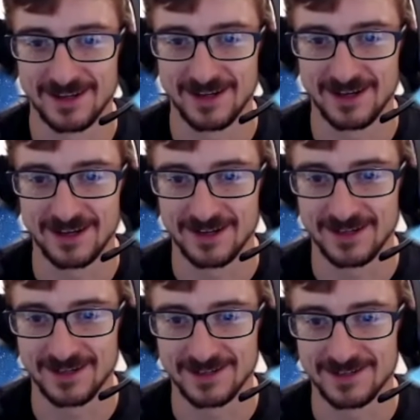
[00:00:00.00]

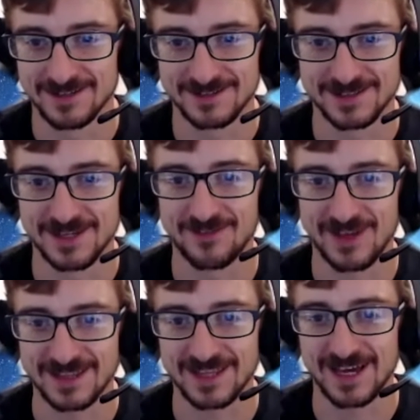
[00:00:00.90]
and stuff
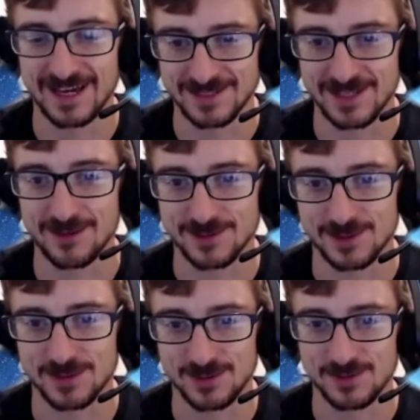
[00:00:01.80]
like that. So that was
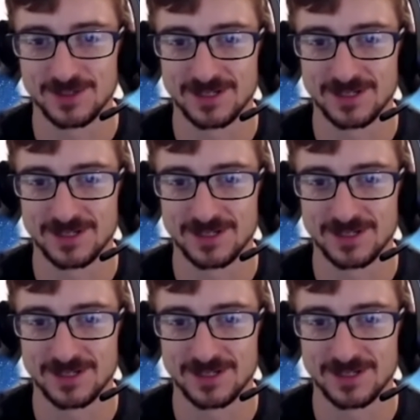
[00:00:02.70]
cool.